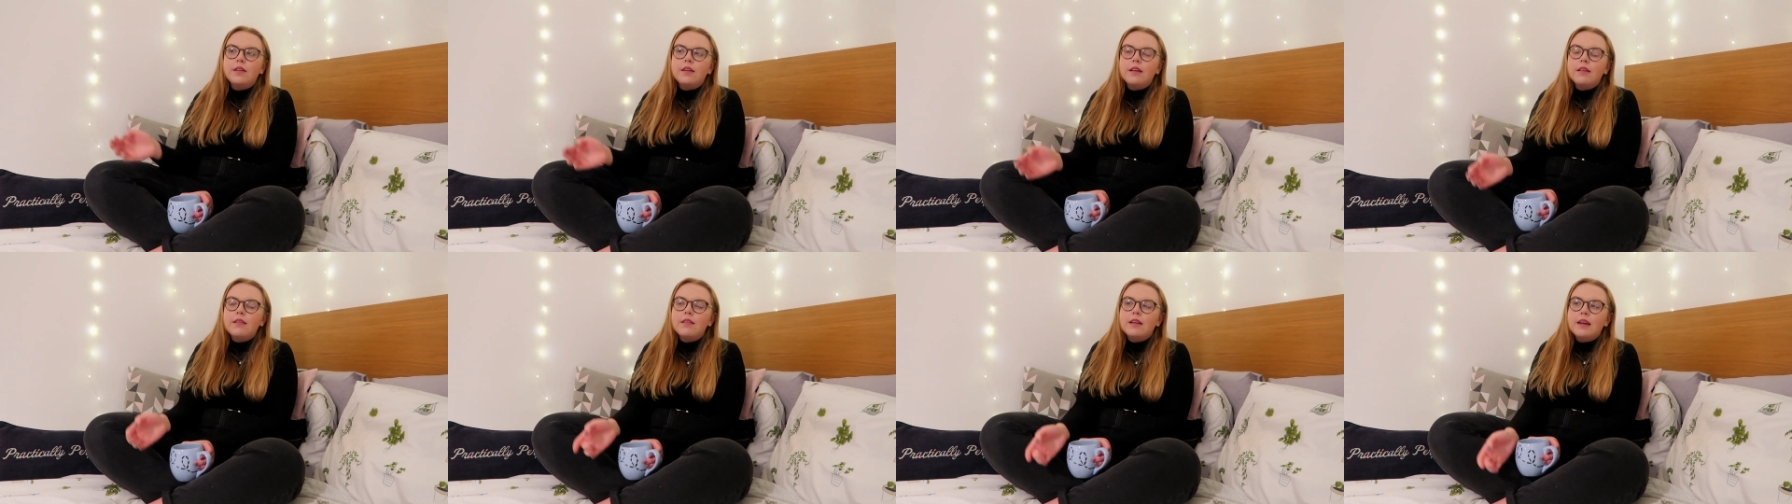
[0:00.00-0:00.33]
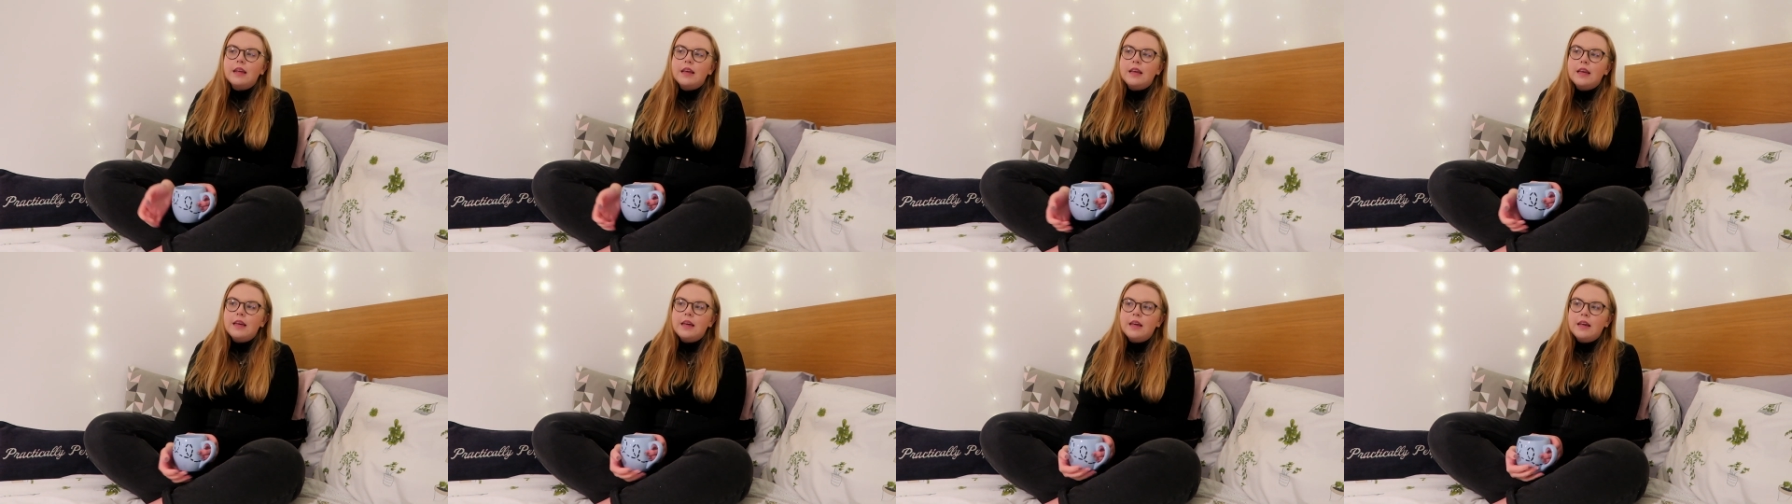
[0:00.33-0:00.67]

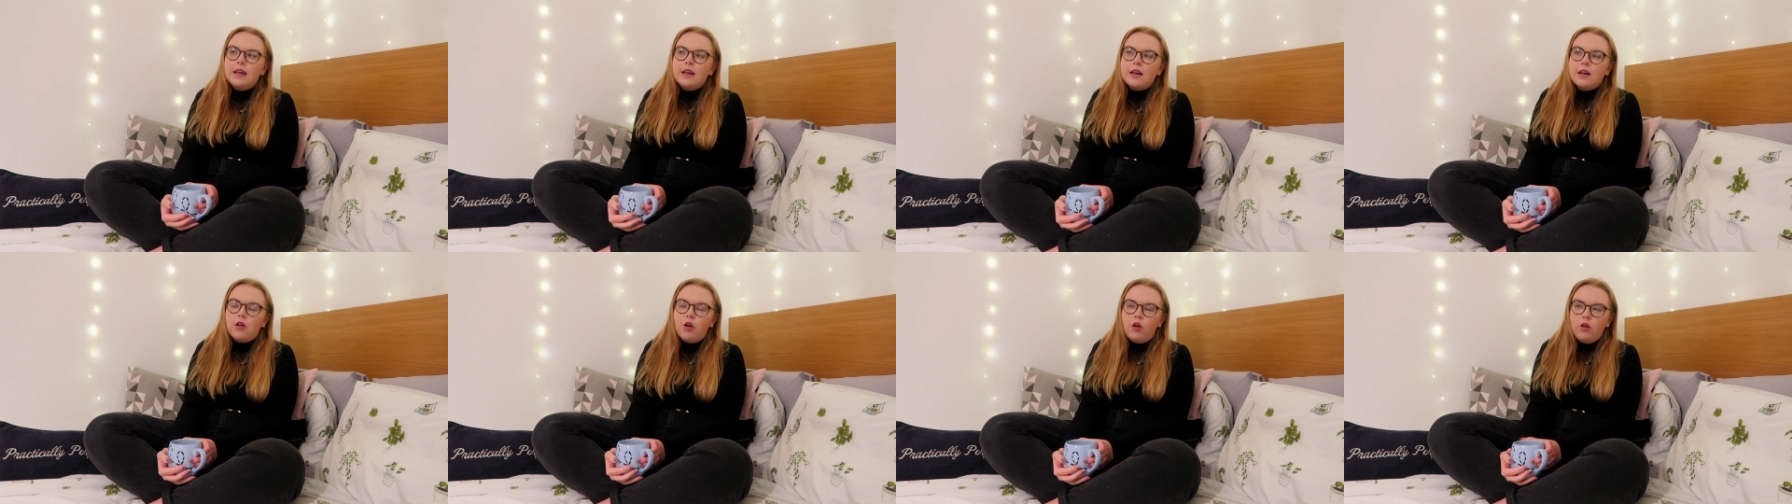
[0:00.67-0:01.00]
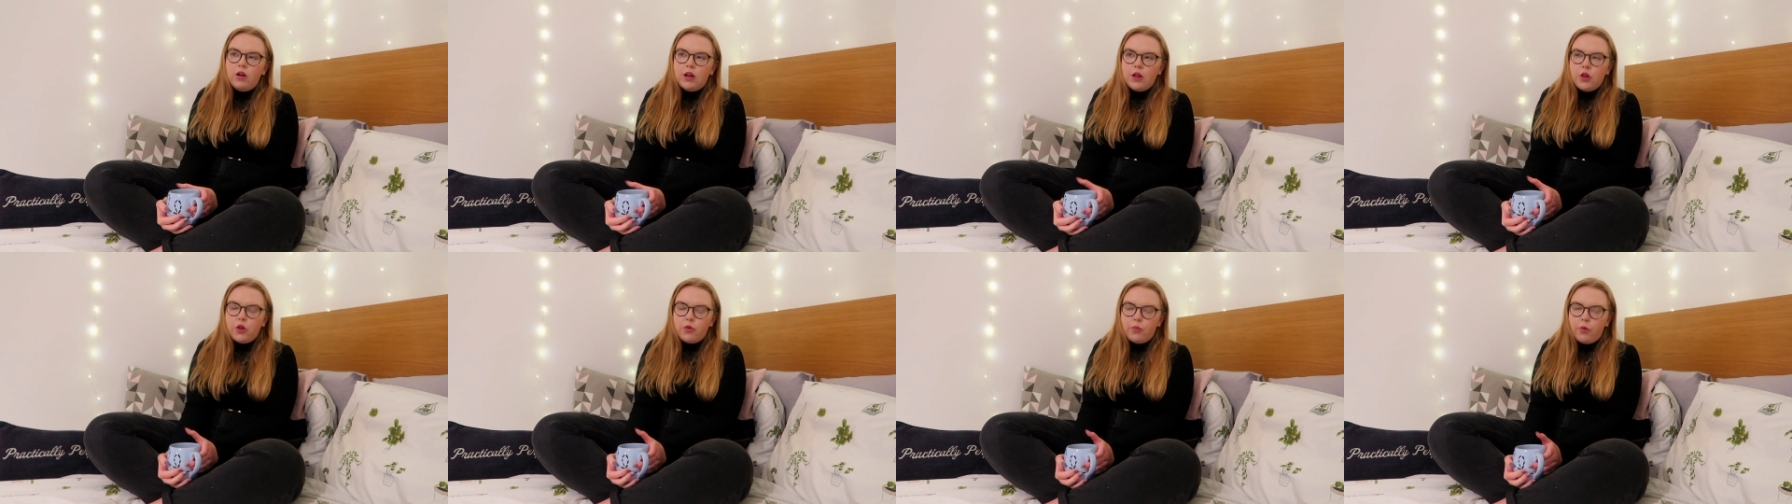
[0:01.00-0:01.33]
Disney
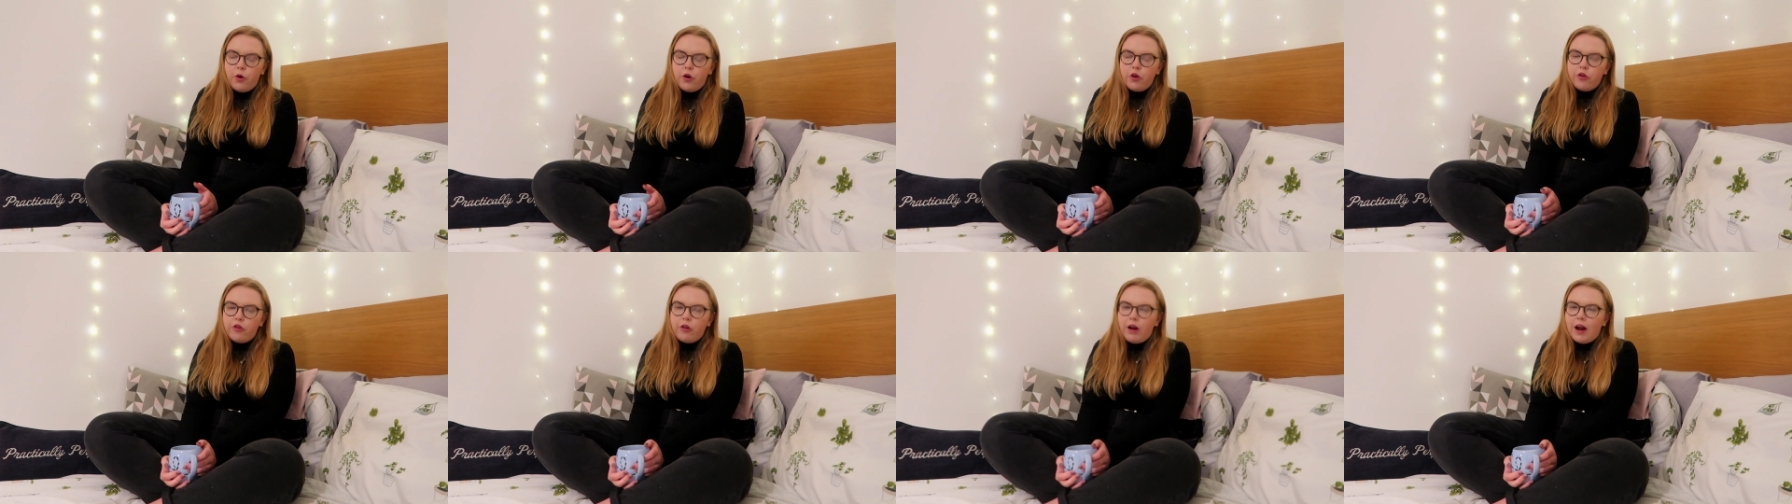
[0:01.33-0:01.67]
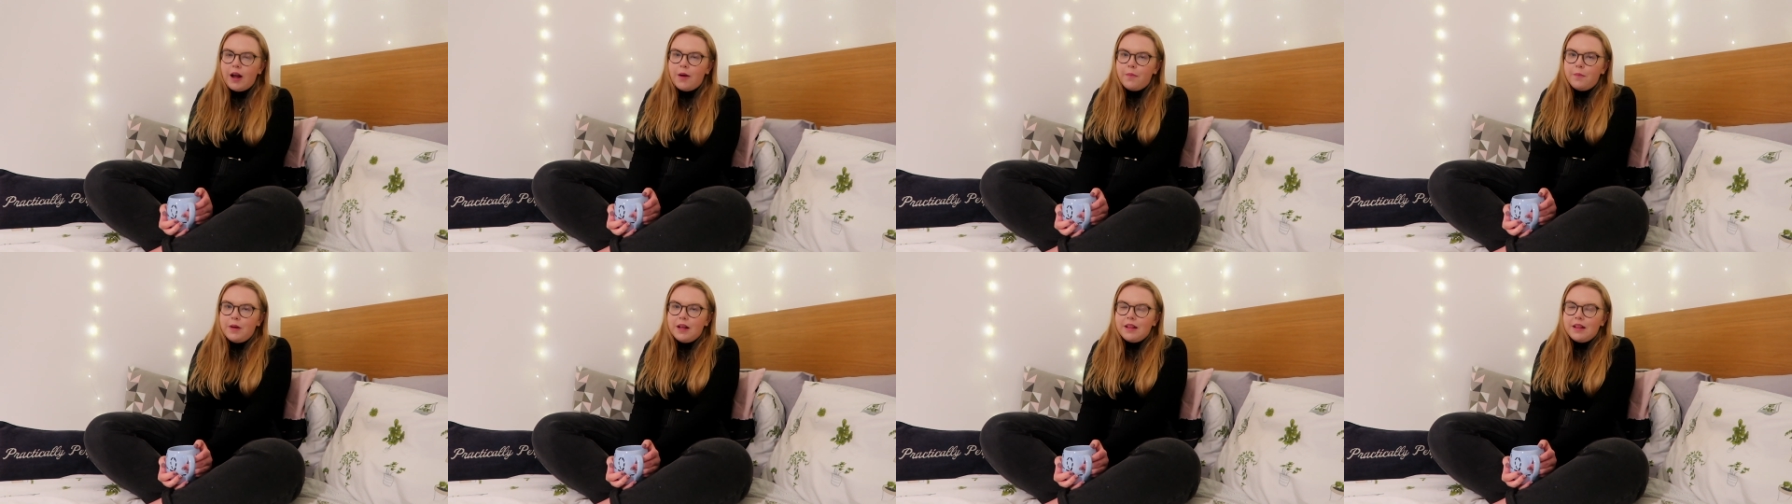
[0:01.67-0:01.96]
college program,